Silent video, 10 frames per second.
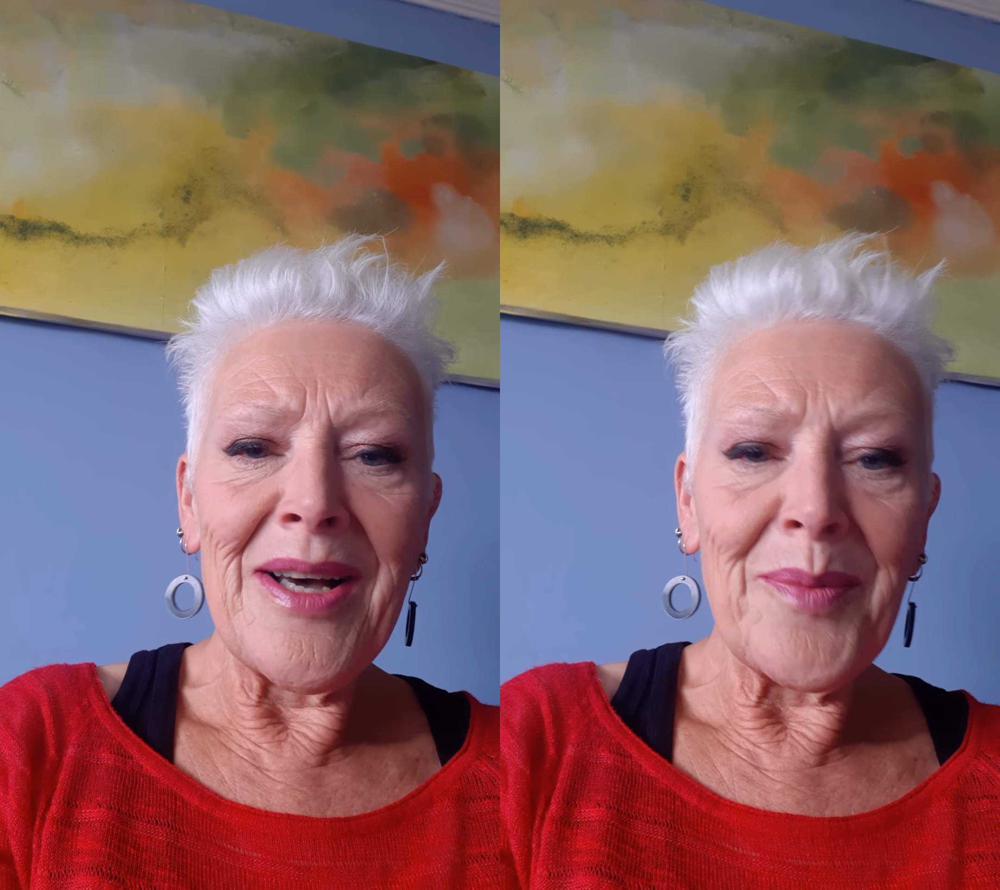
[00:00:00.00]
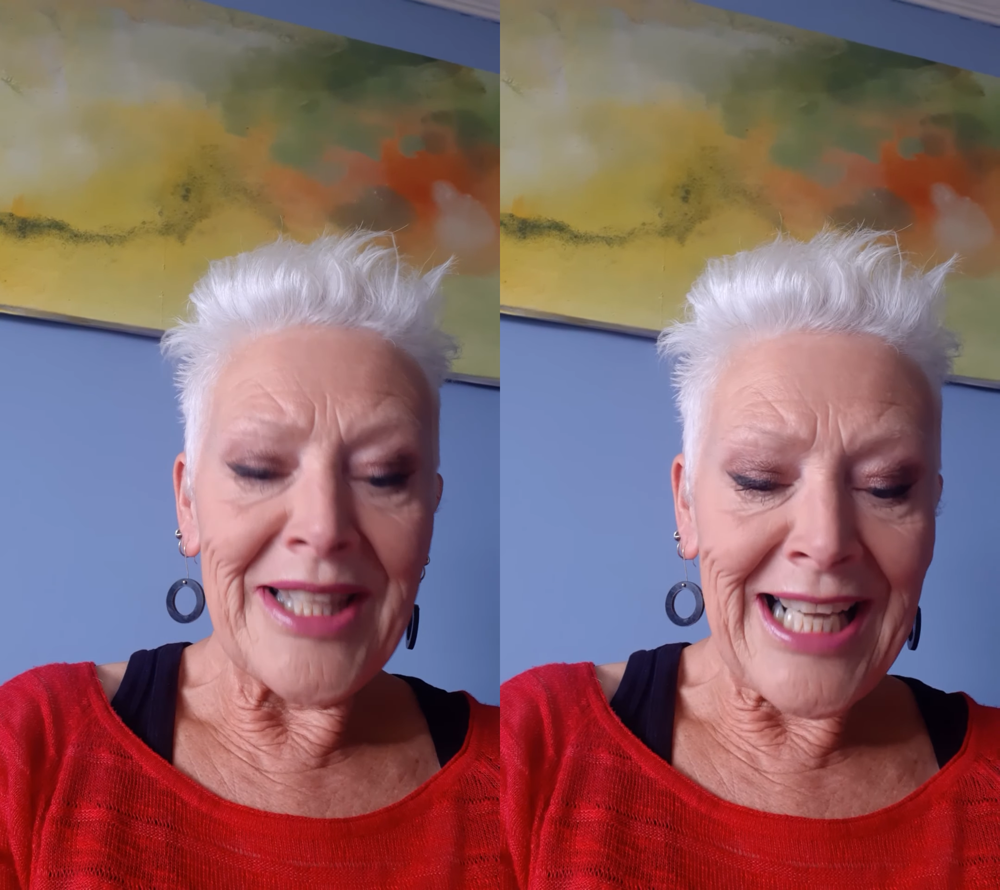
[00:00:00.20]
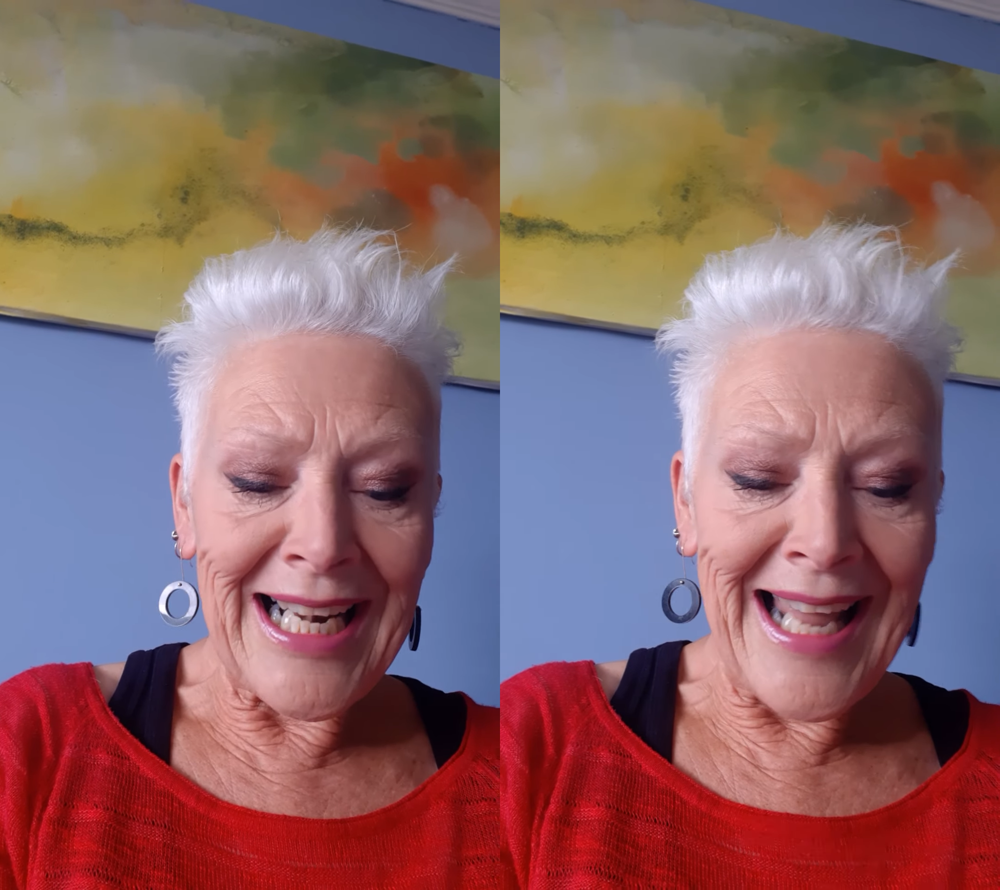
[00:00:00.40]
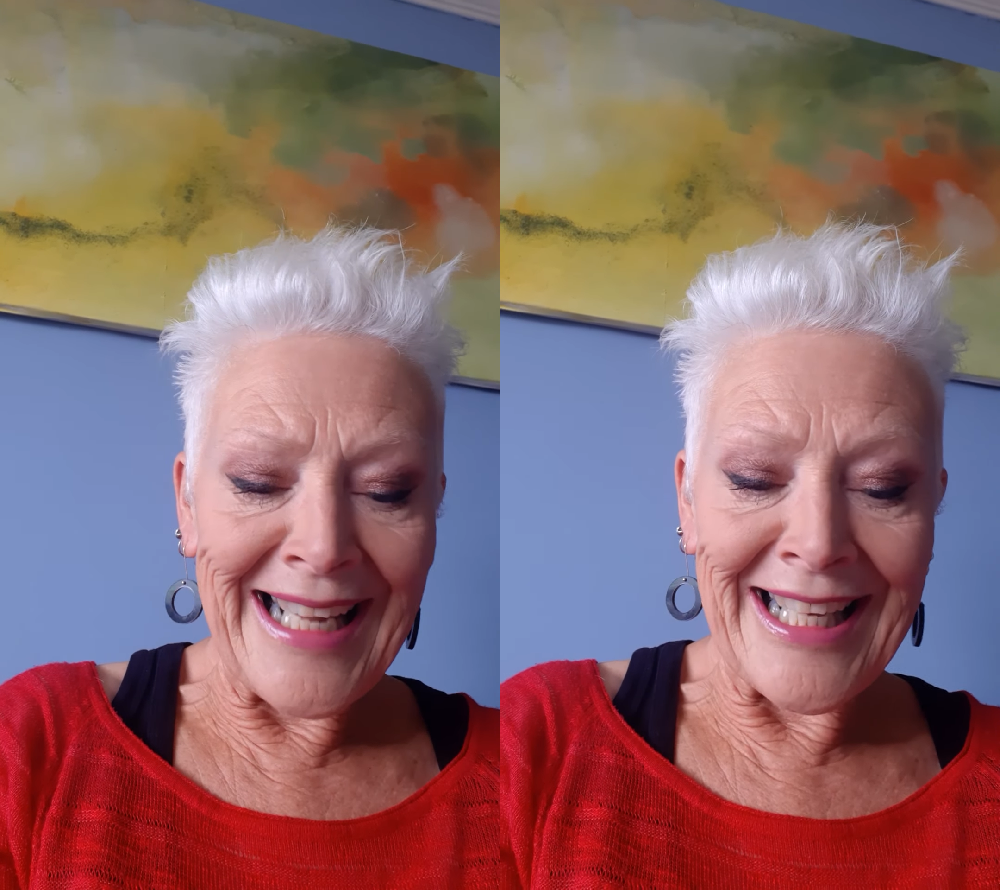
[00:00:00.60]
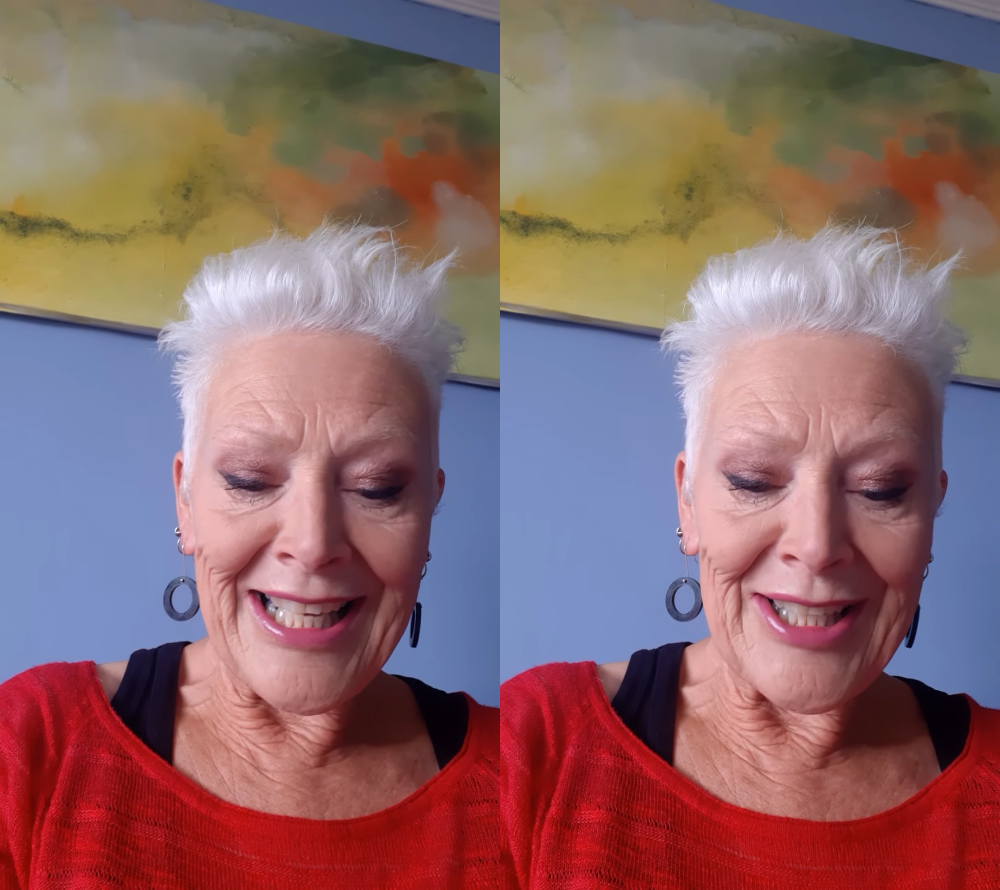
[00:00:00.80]
with
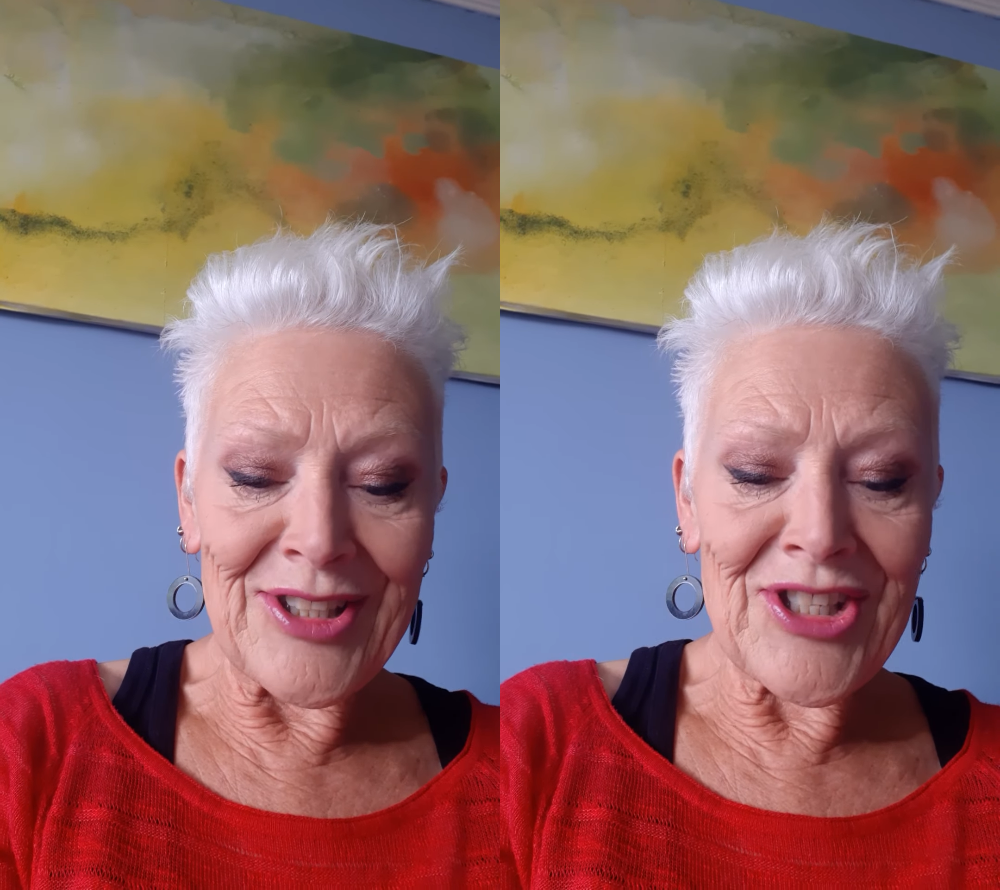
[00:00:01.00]
clanking